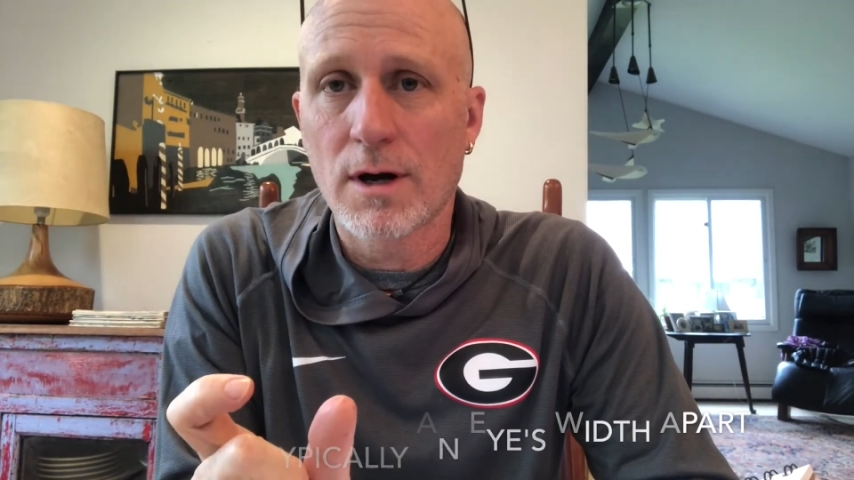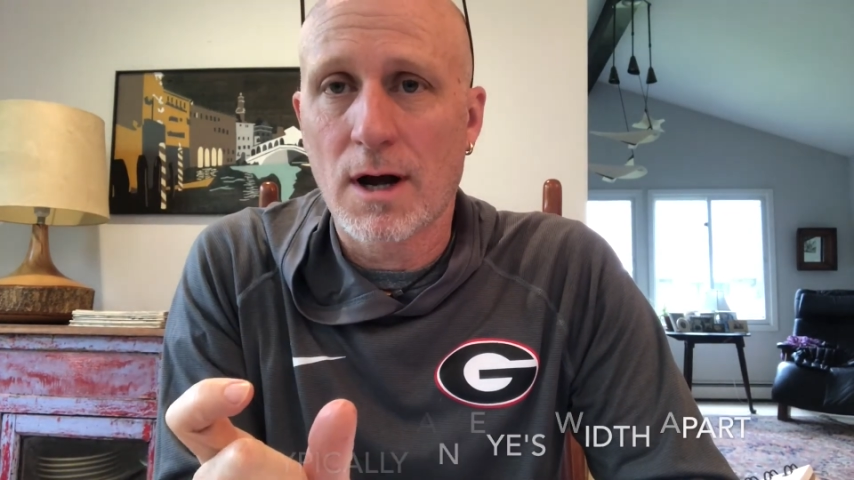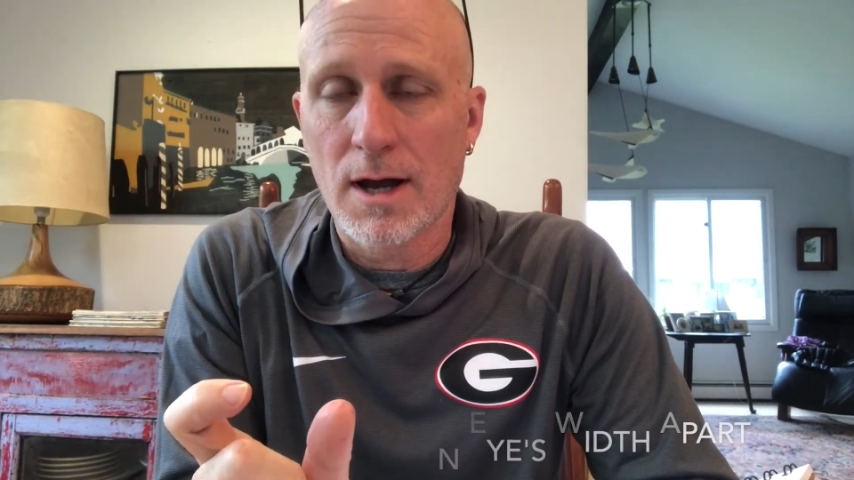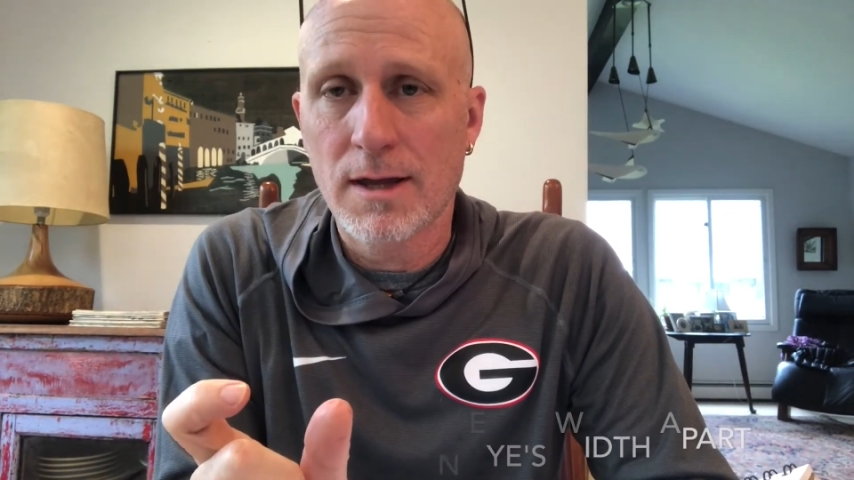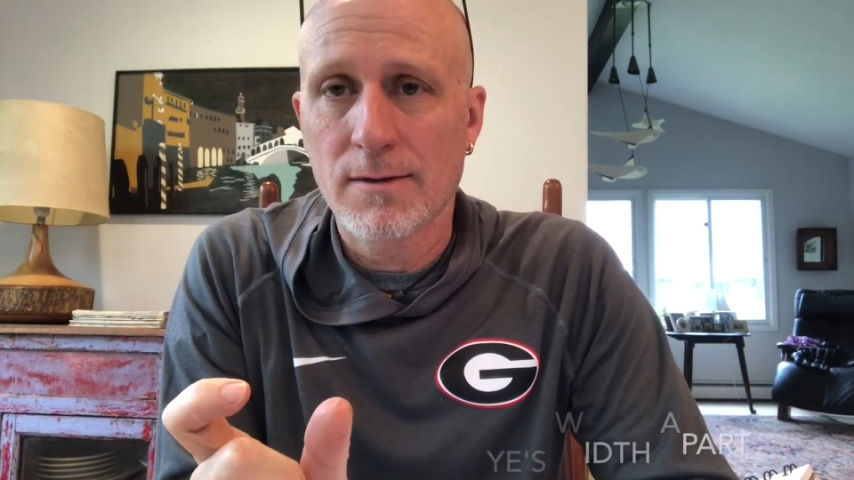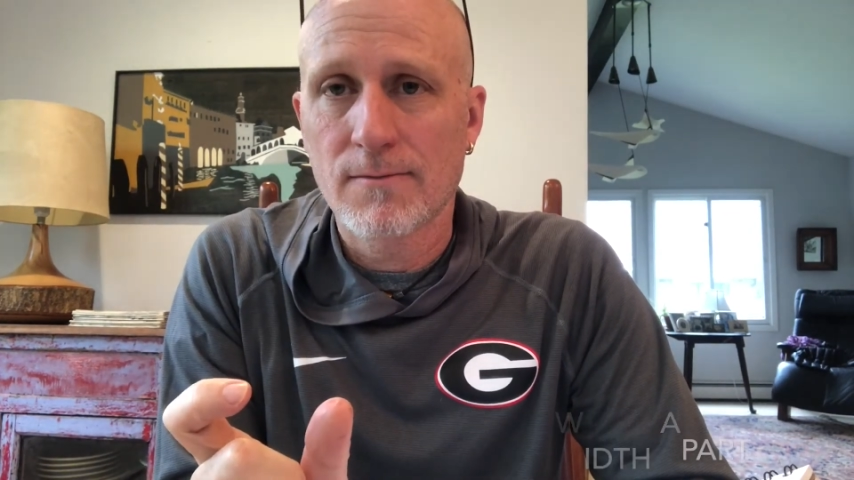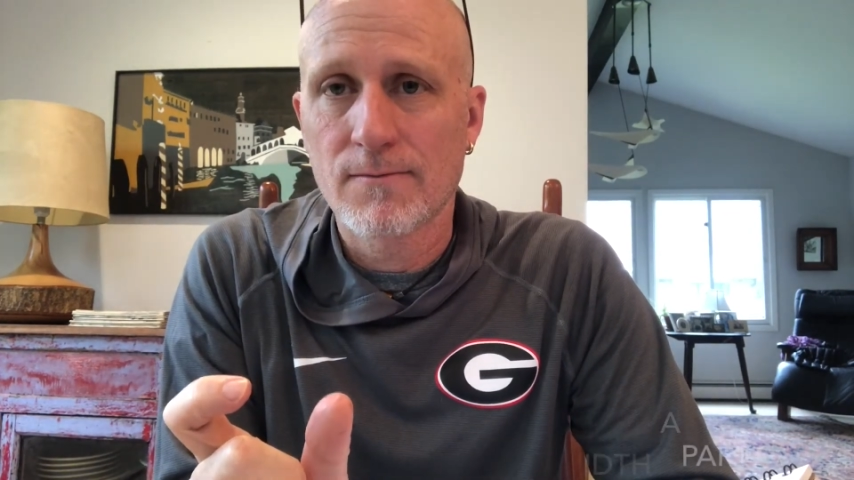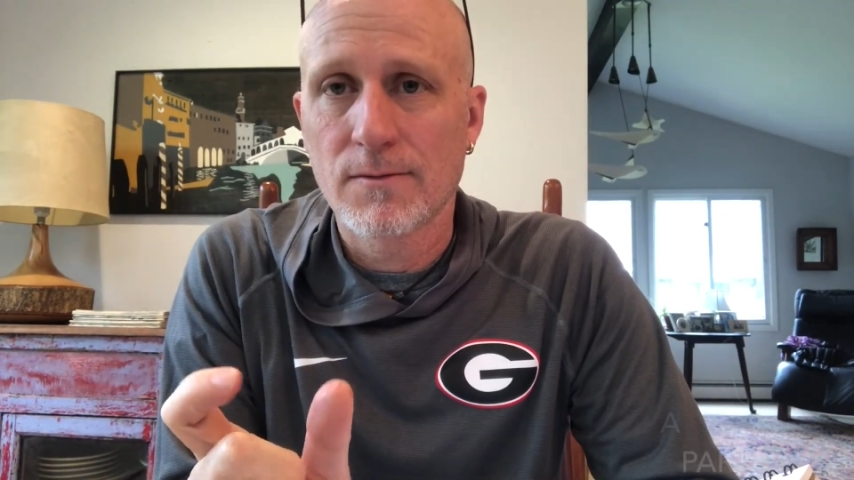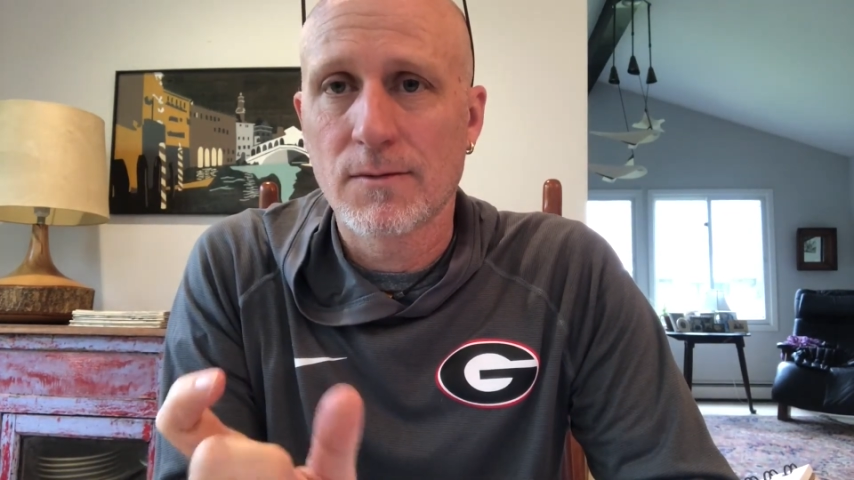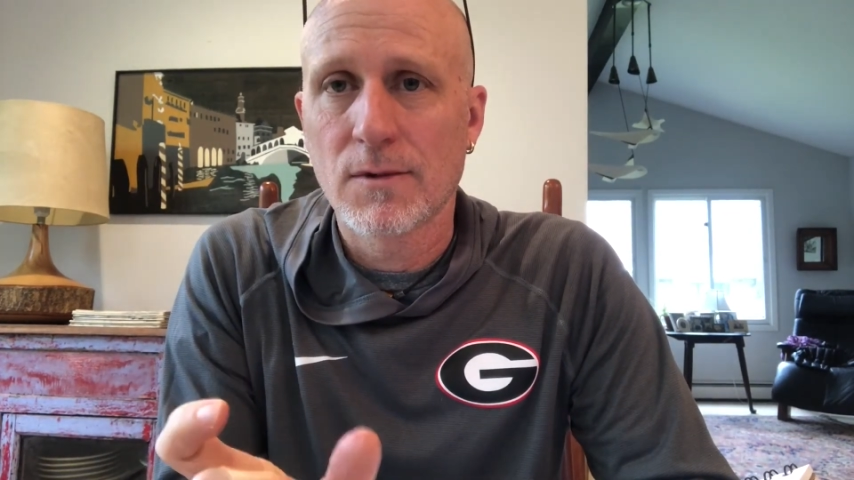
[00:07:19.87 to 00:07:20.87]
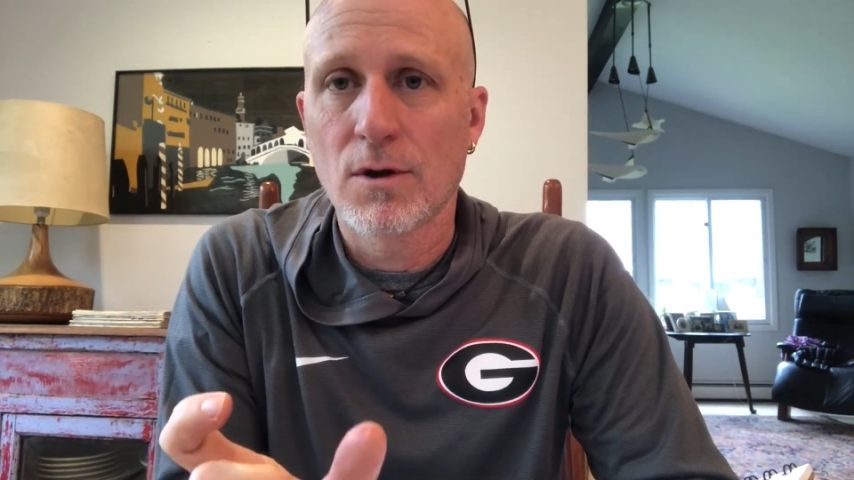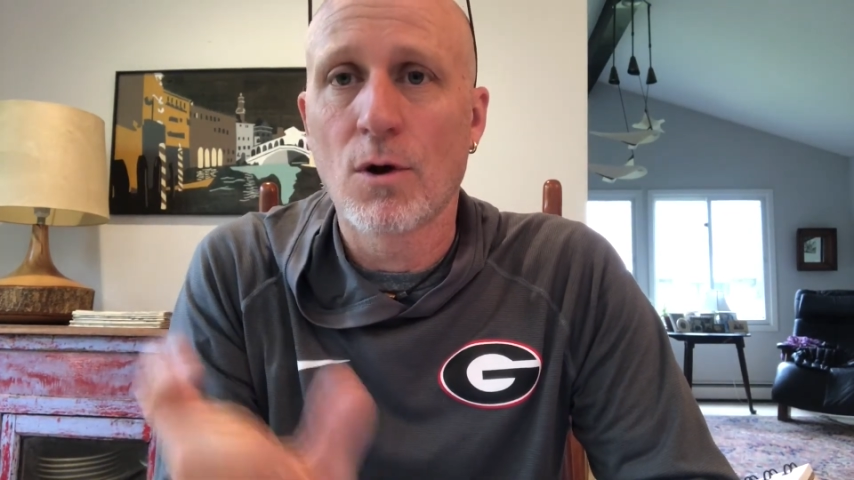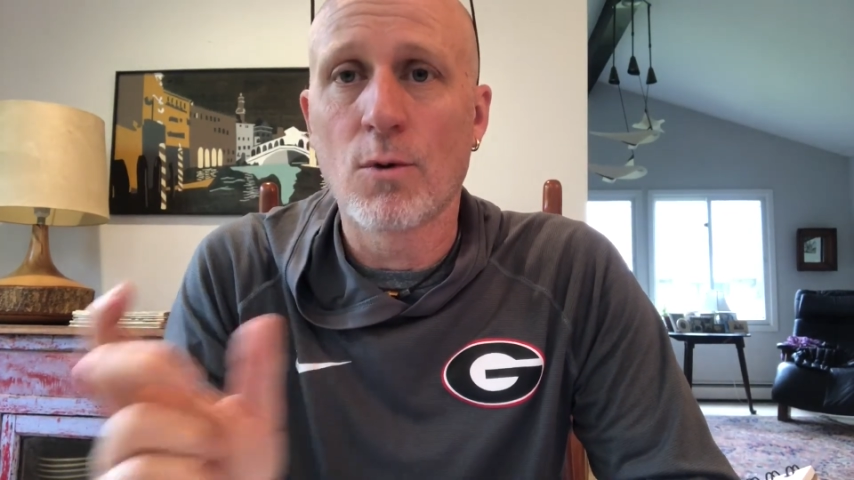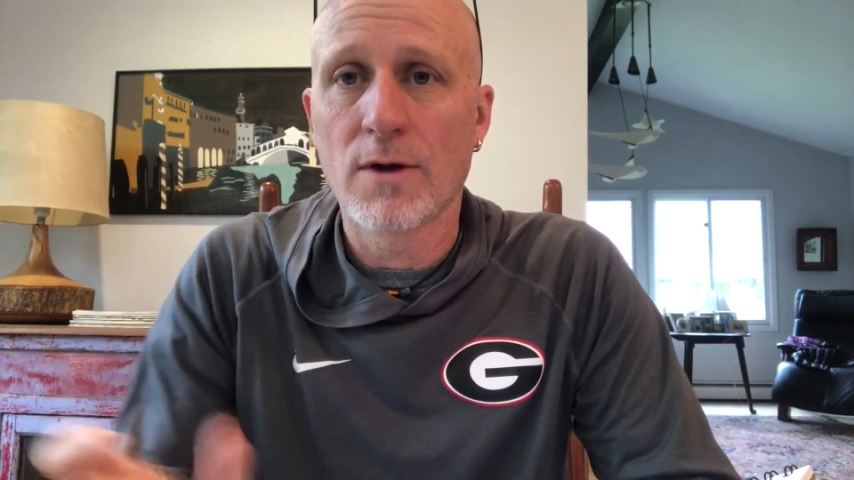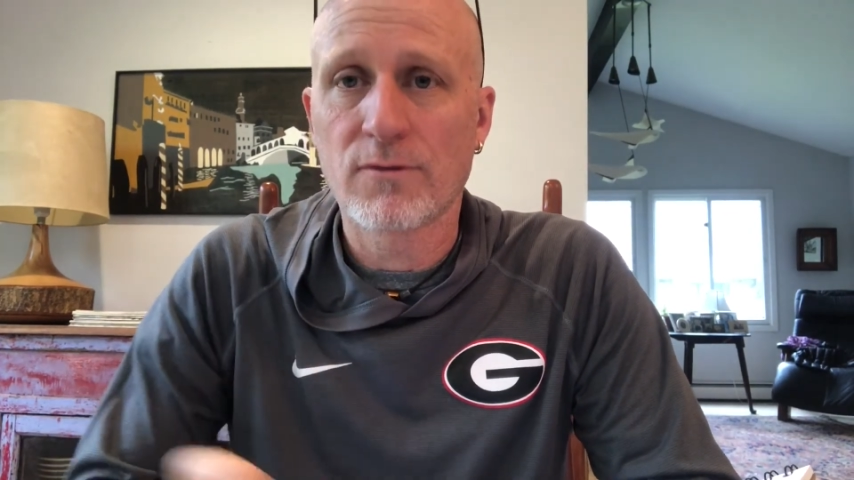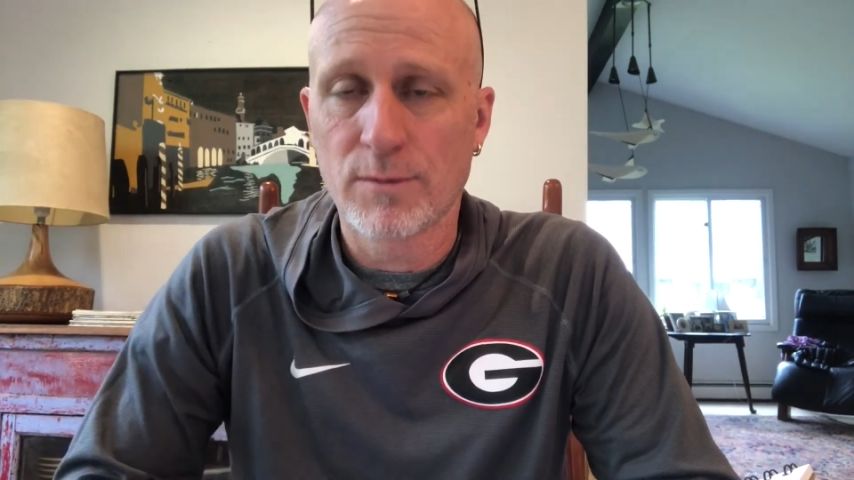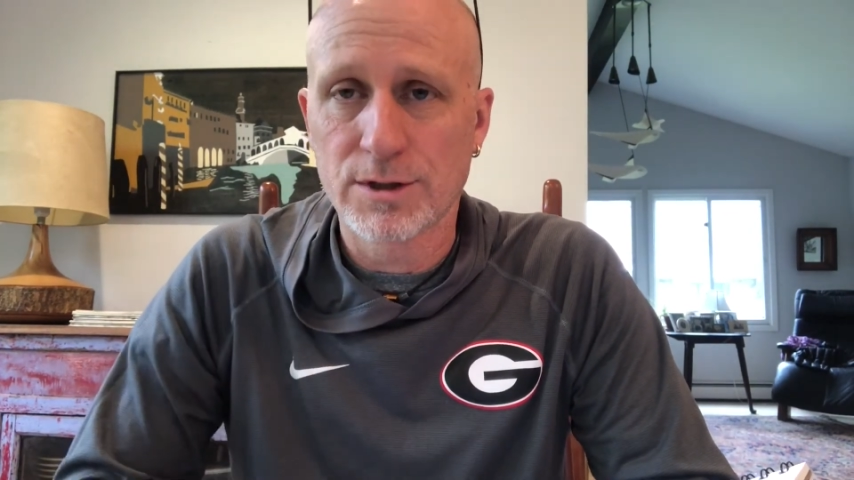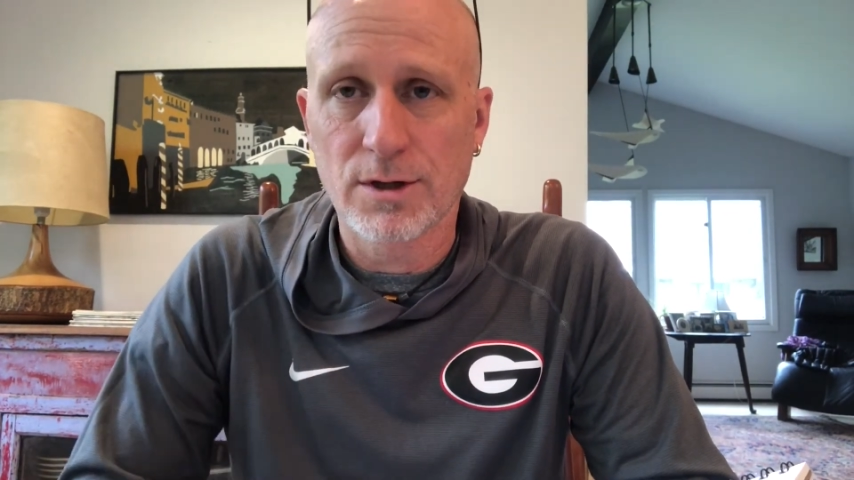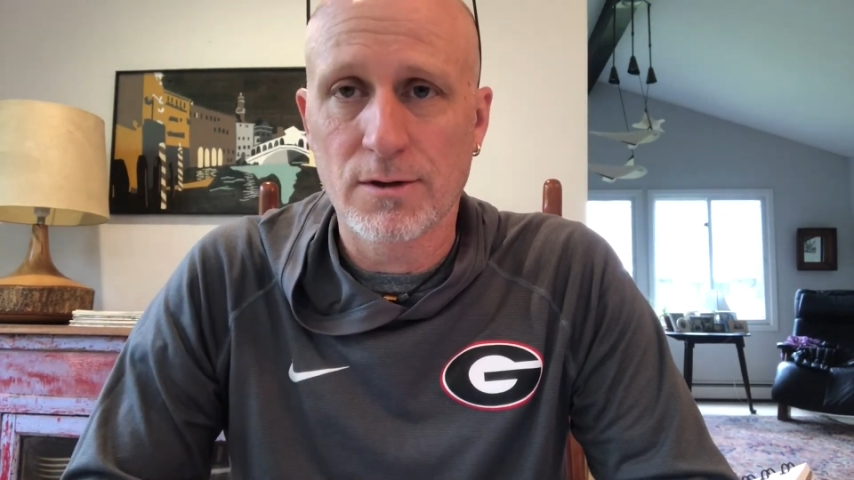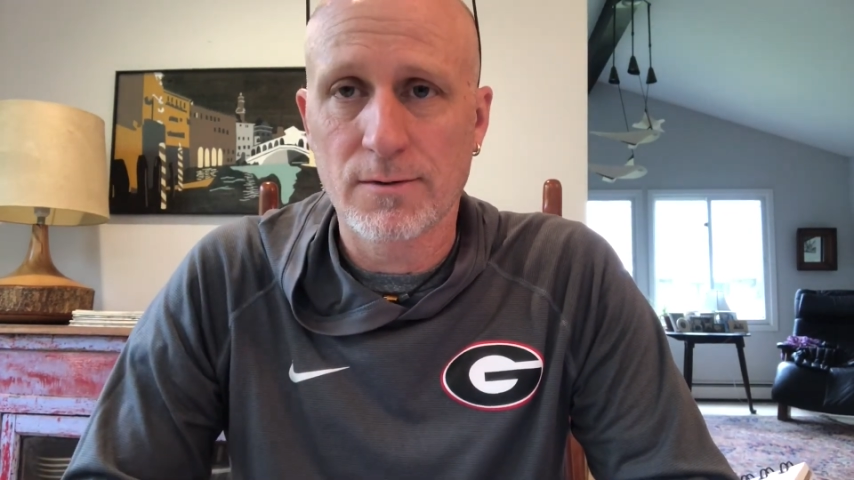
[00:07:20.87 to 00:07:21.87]
eye away from
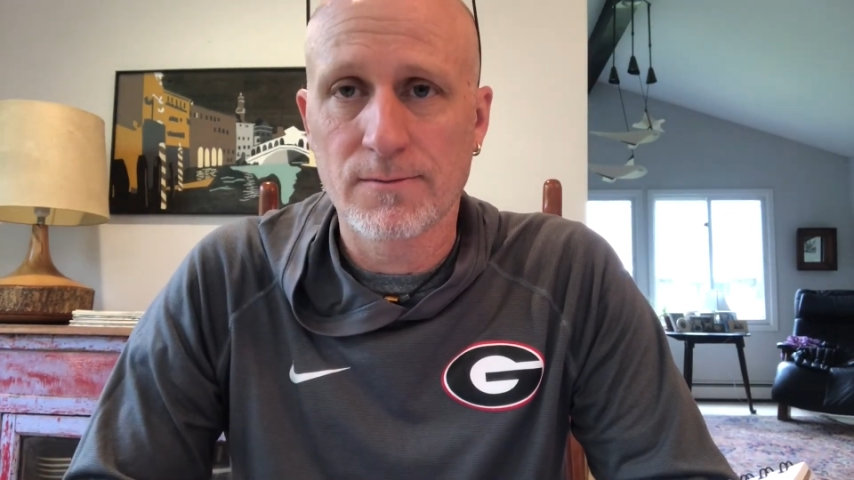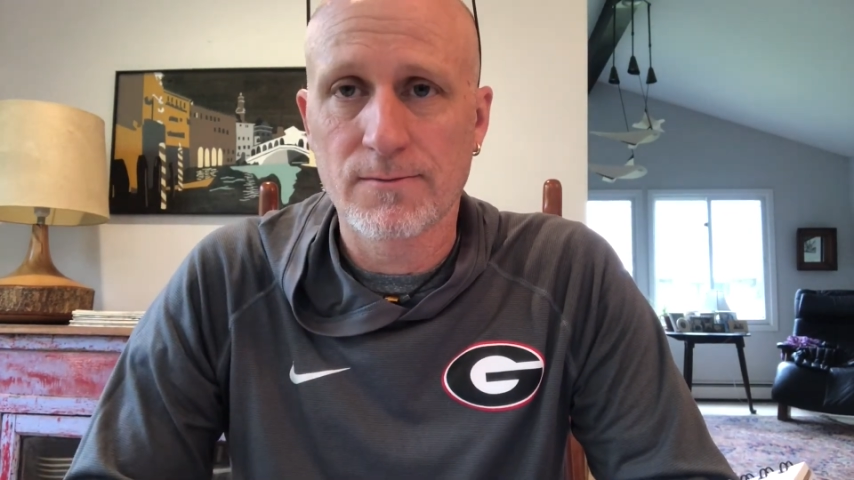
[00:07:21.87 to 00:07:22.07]
each other.